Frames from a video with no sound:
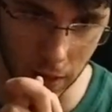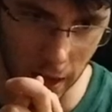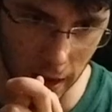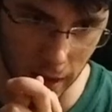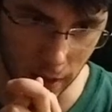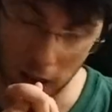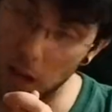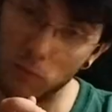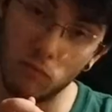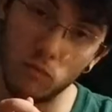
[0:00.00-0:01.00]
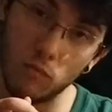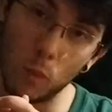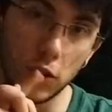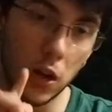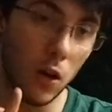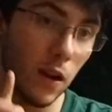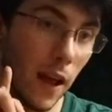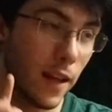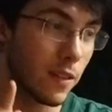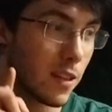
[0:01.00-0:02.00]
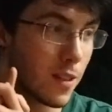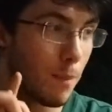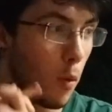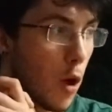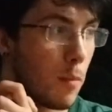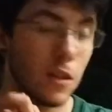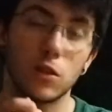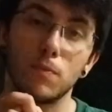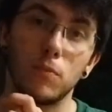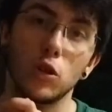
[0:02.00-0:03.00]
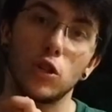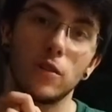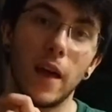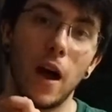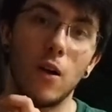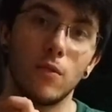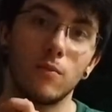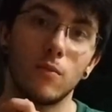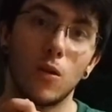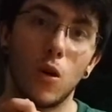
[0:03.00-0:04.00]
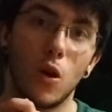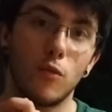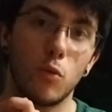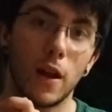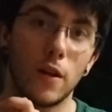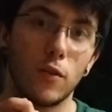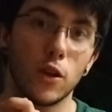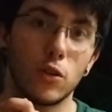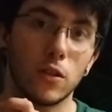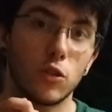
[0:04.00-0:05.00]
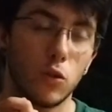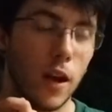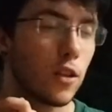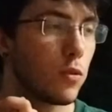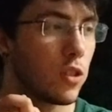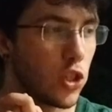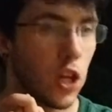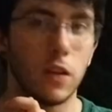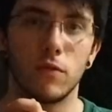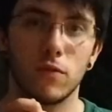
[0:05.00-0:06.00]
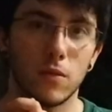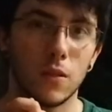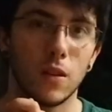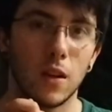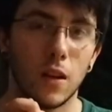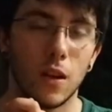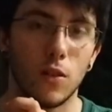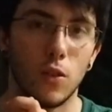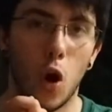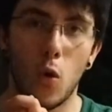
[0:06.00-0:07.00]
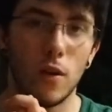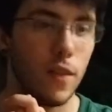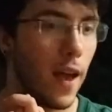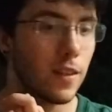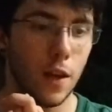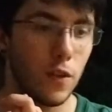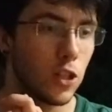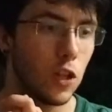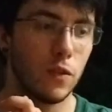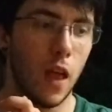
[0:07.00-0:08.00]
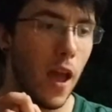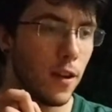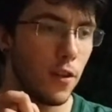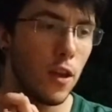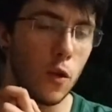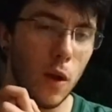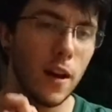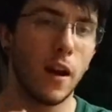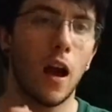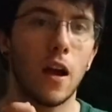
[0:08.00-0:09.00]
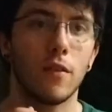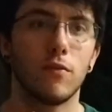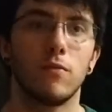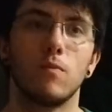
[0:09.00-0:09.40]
And yeah, don't let disappointments put you down of whatever you're trying to achieve. No one that has ever achieved anything great in life